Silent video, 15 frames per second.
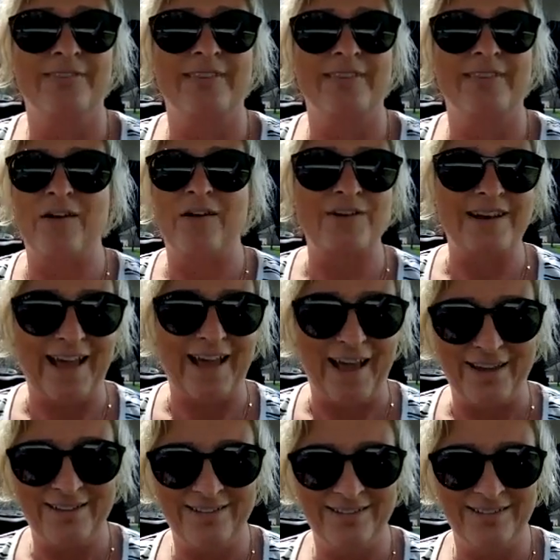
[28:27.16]
every day.
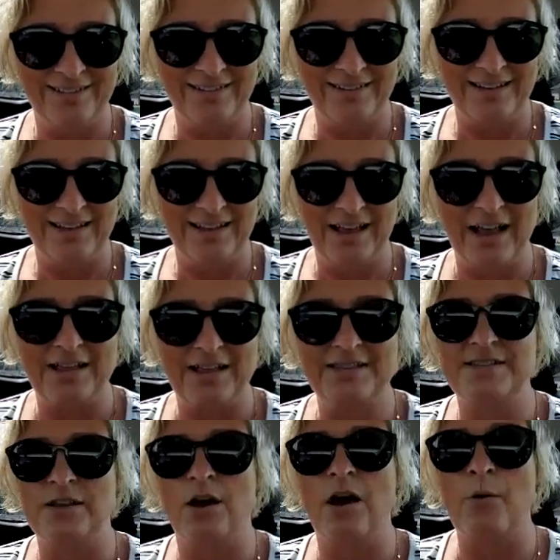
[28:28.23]
And
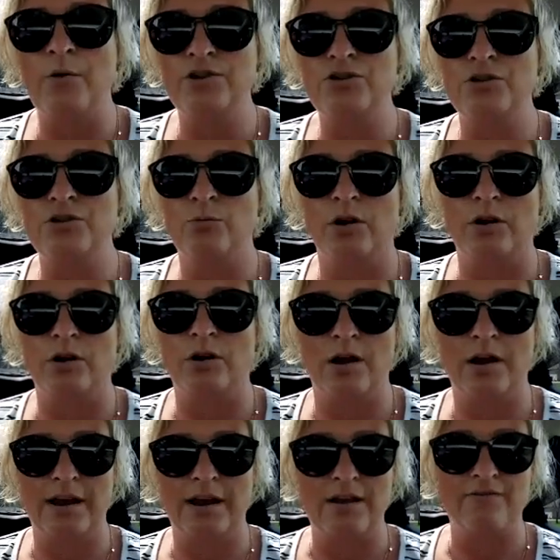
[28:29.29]
so I want you to work
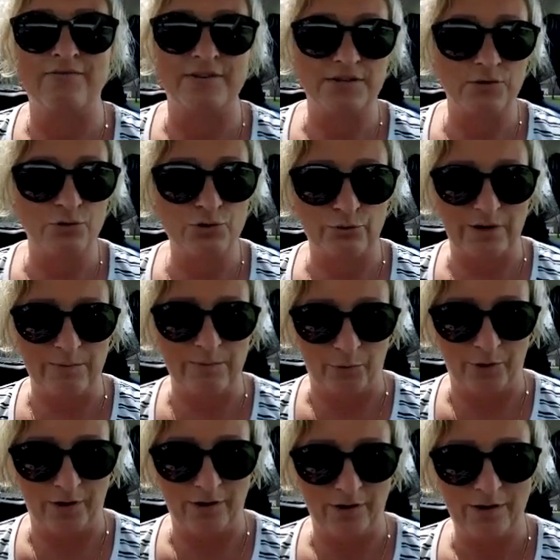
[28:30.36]
on a physical dream
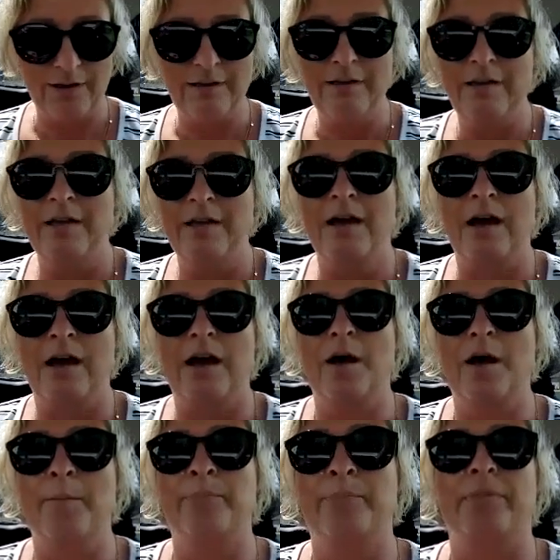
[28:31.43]
board.
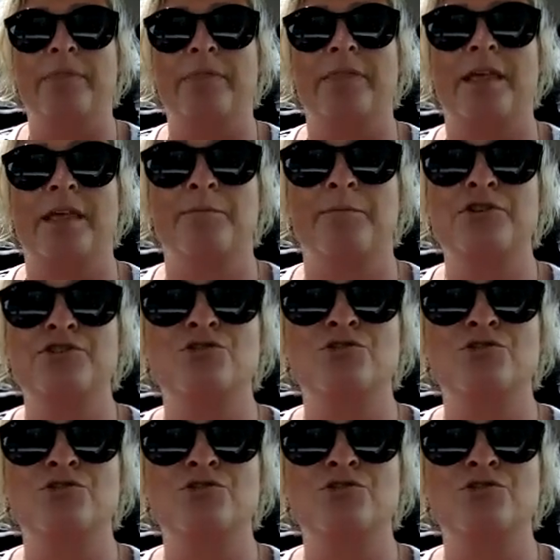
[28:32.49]
And put your